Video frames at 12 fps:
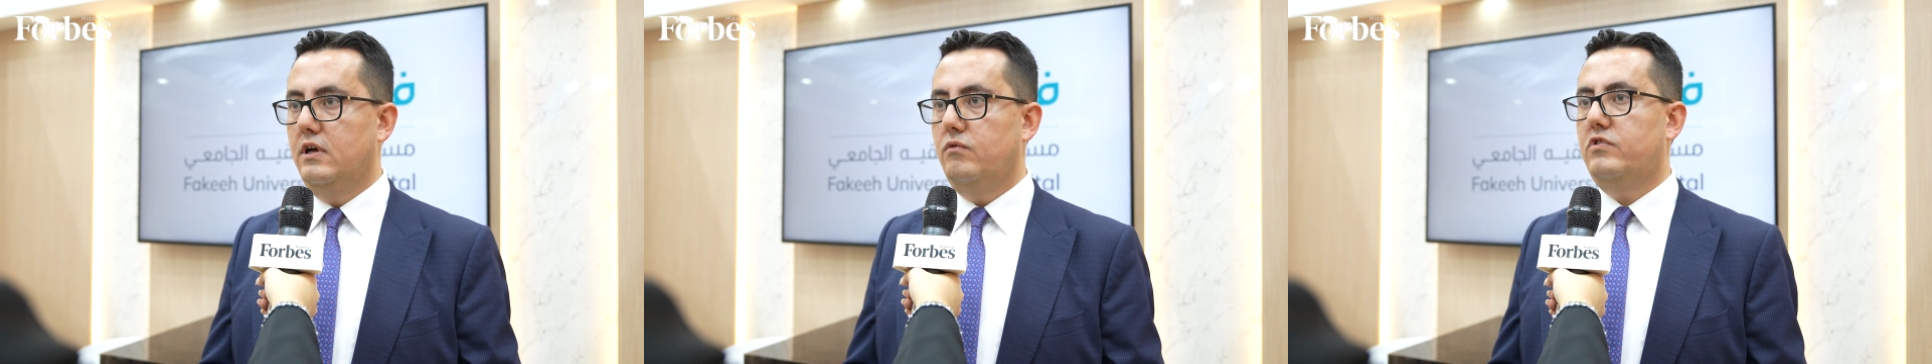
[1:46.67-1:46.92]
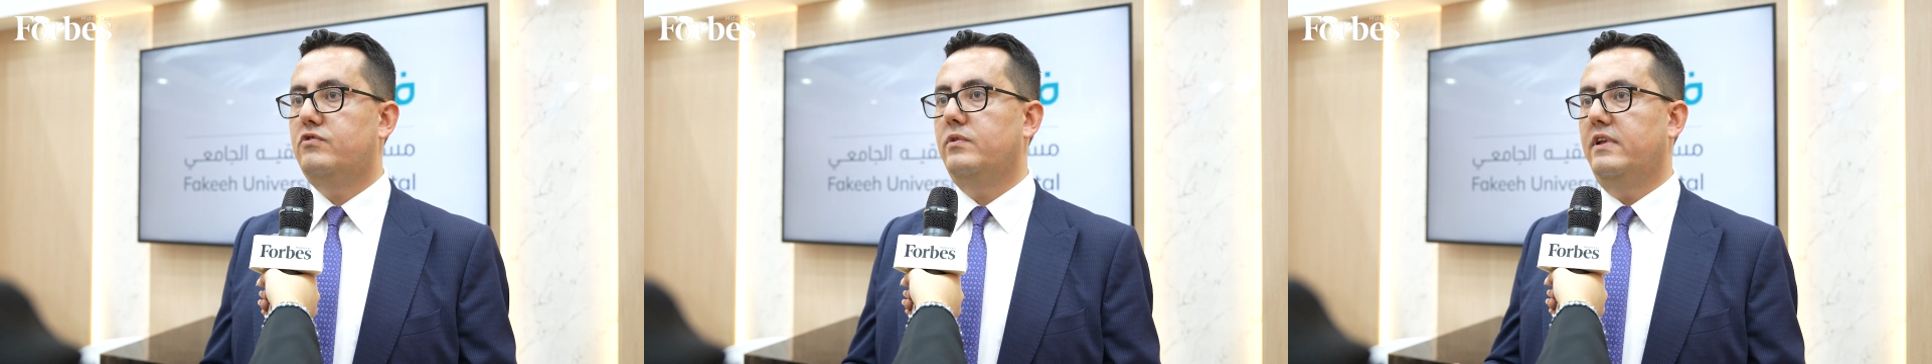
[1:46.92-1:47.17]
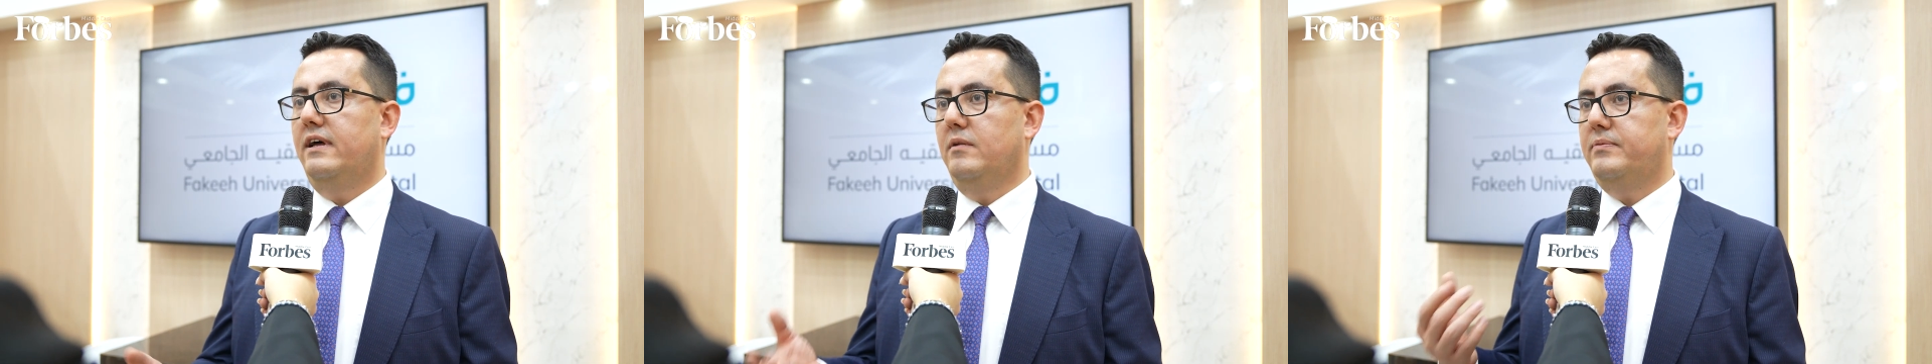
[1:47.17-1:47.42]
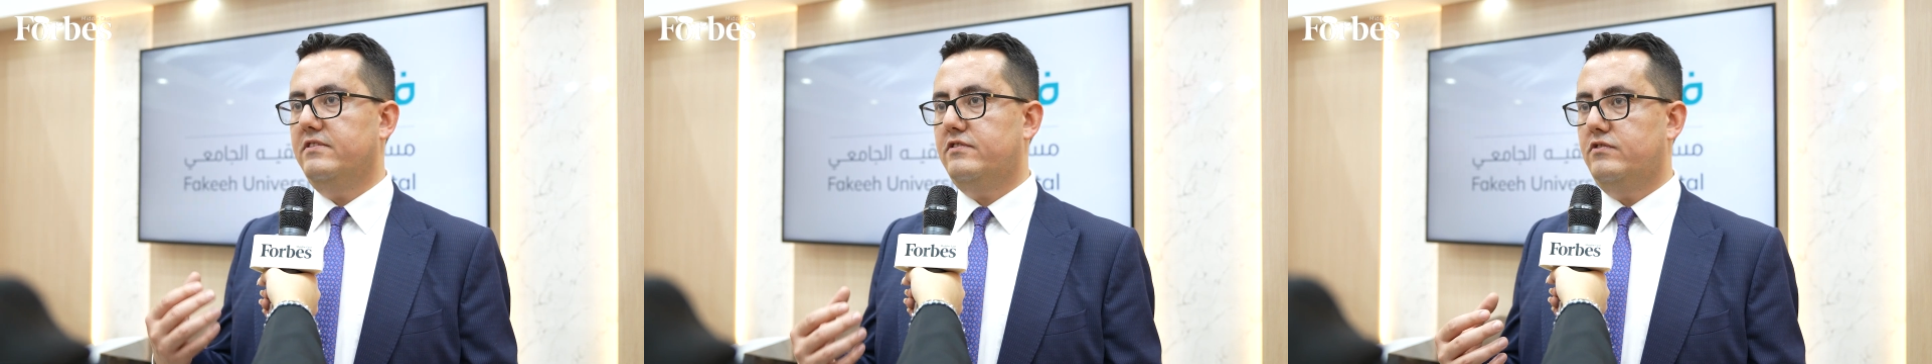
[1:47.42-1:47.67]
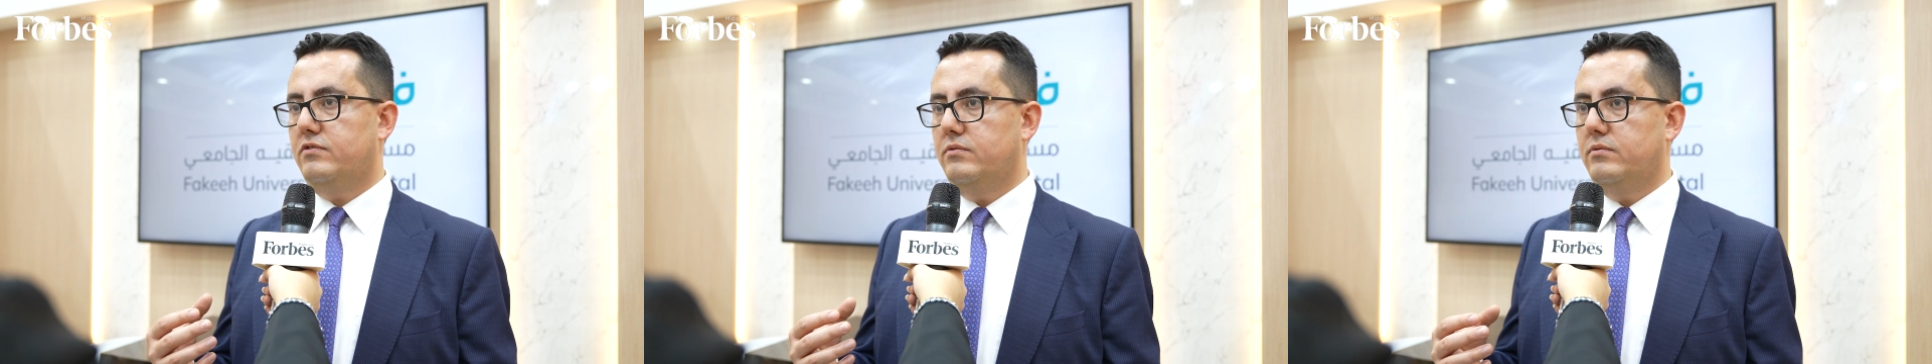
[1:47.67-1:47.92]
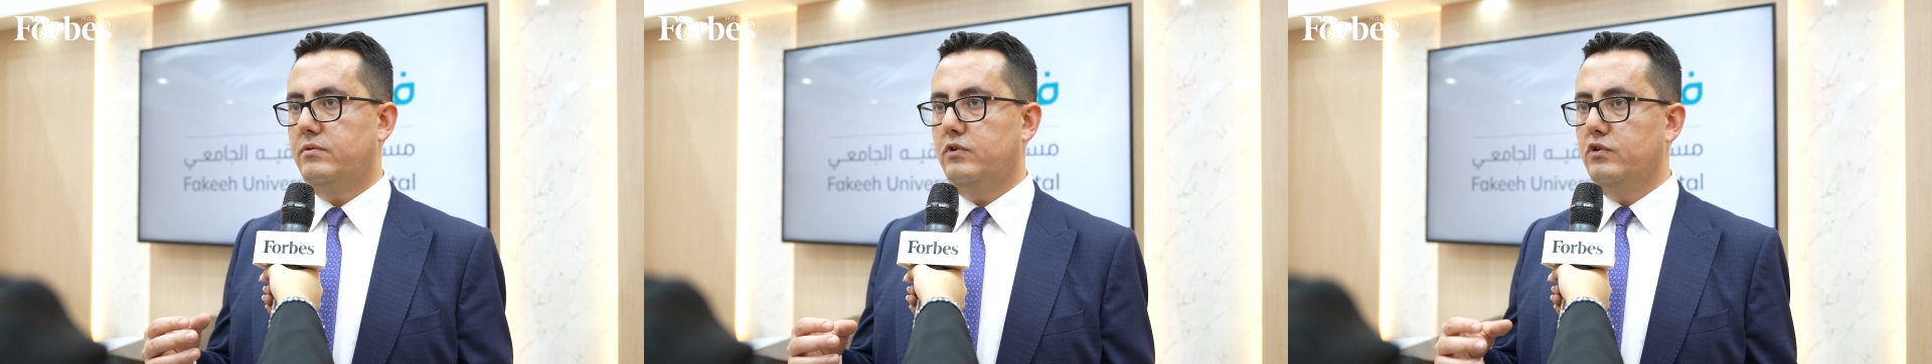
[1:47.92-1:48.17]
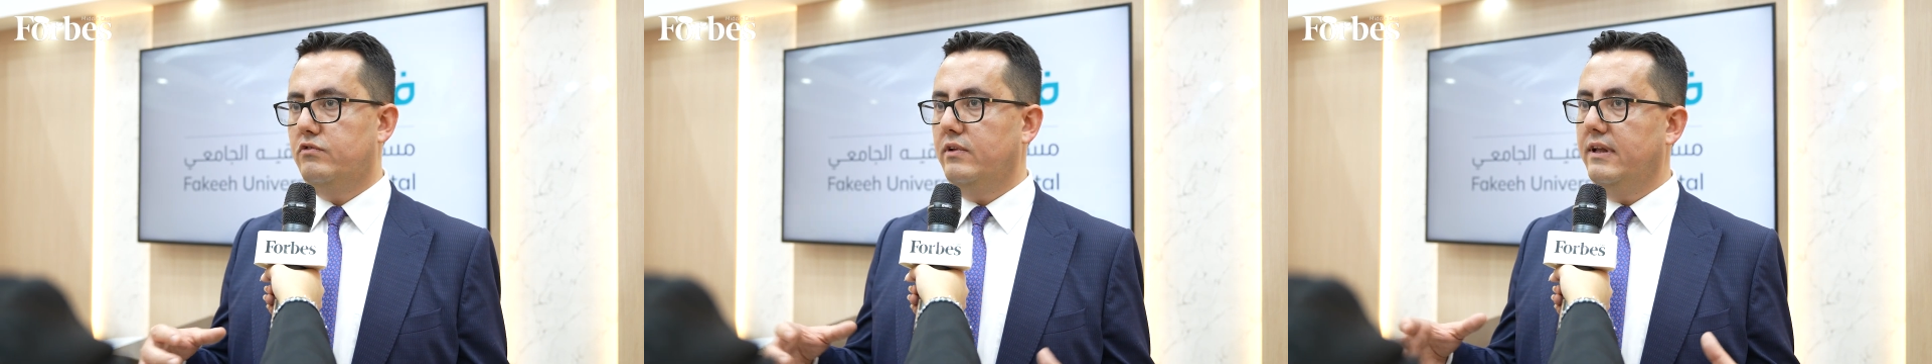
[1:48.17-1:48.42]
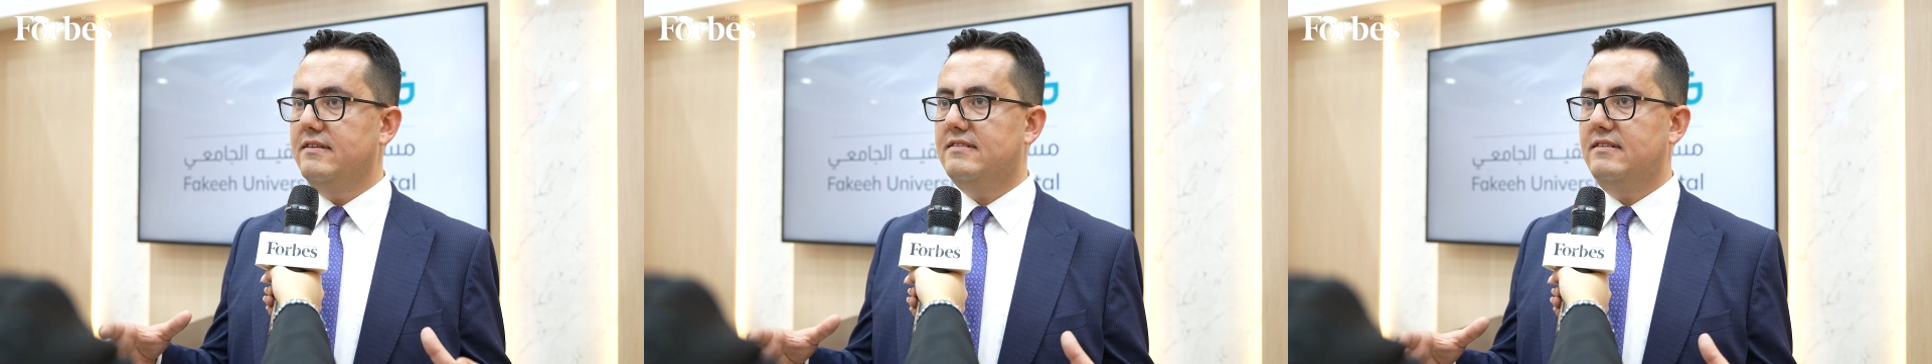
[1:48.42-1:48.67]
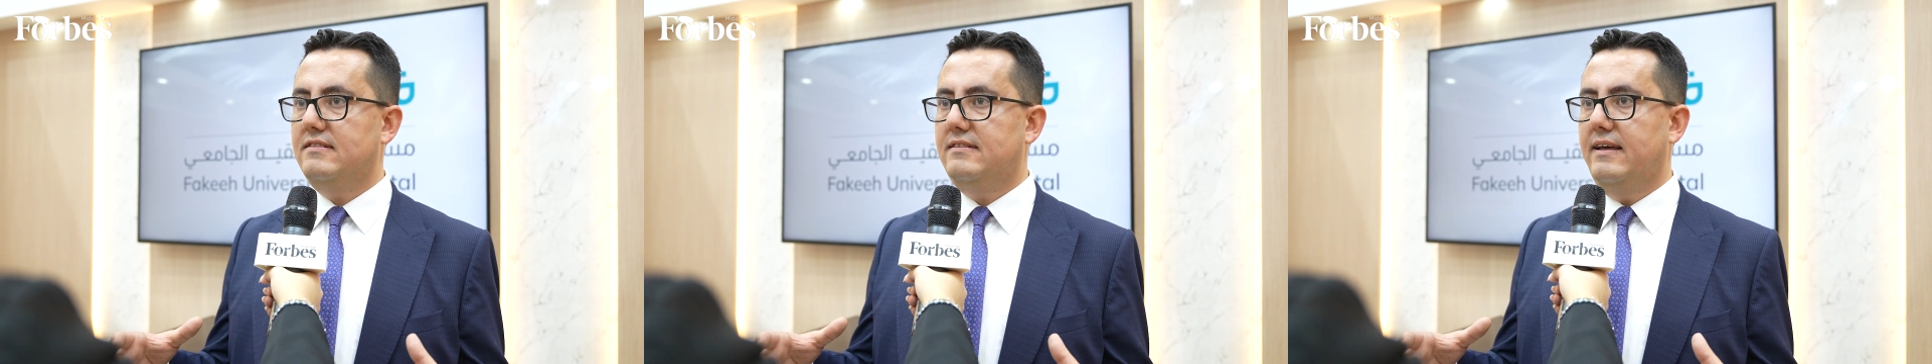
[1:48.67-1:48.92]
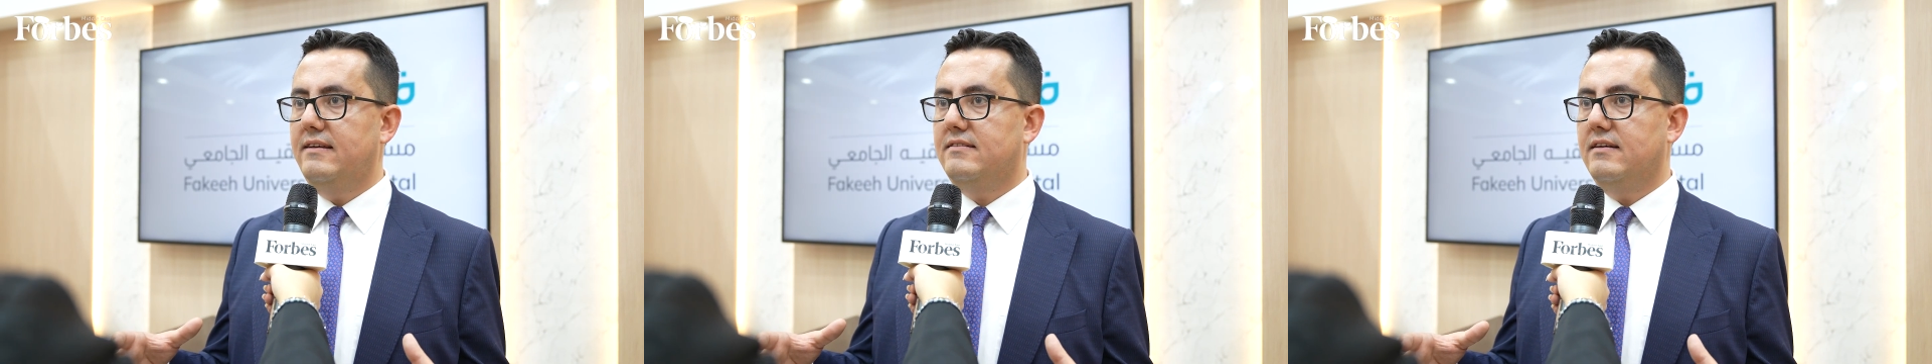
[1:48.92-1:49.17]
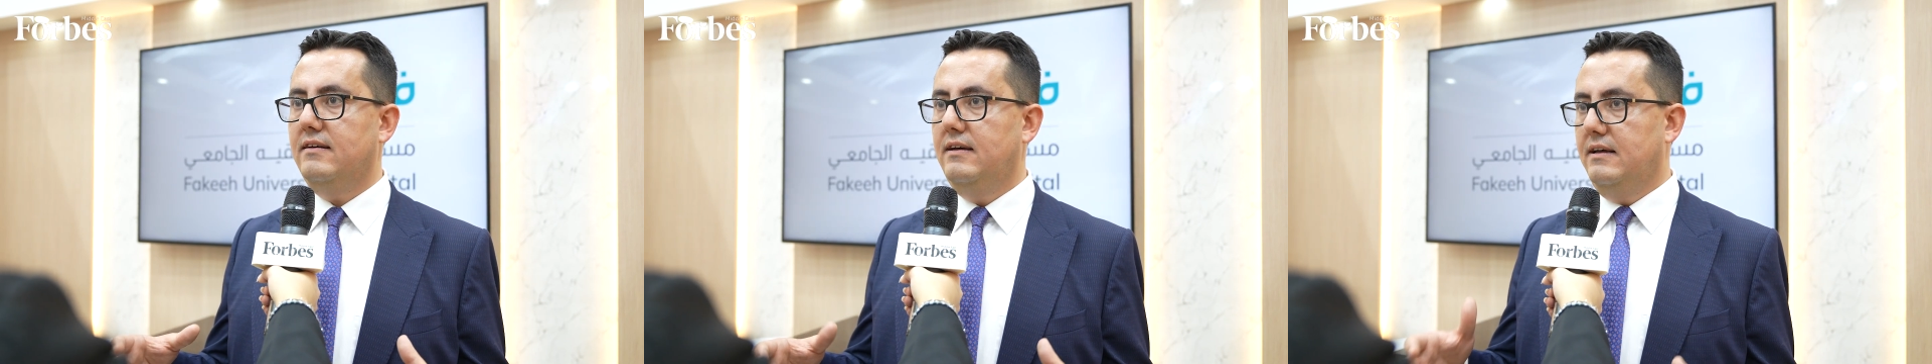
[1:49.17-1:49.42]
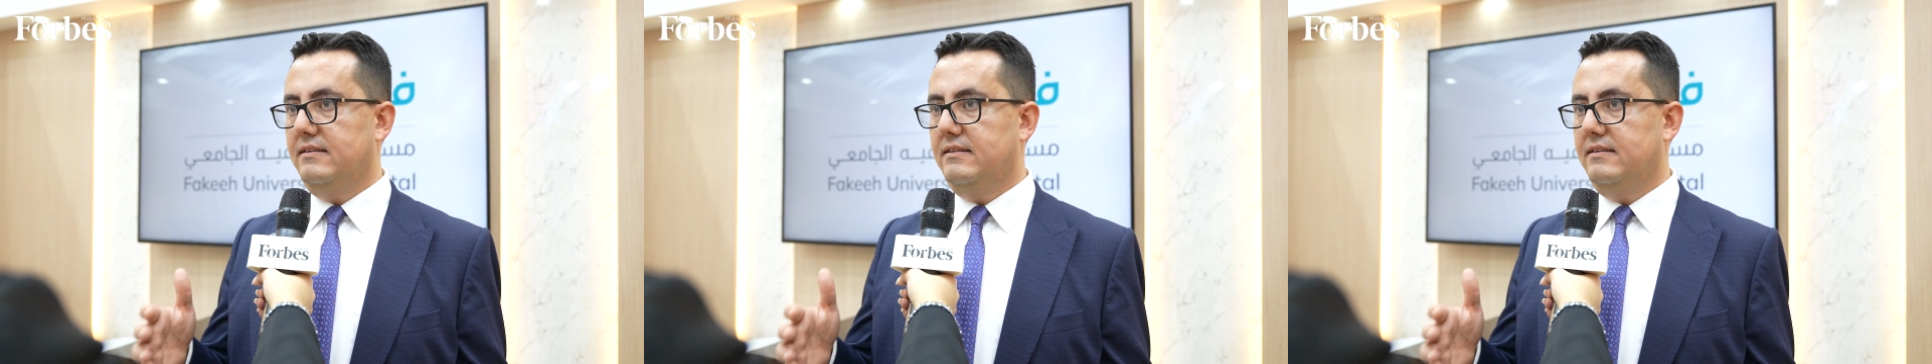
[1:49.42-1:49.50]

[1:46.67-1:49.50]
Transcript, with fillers: which will help us to utilize this data,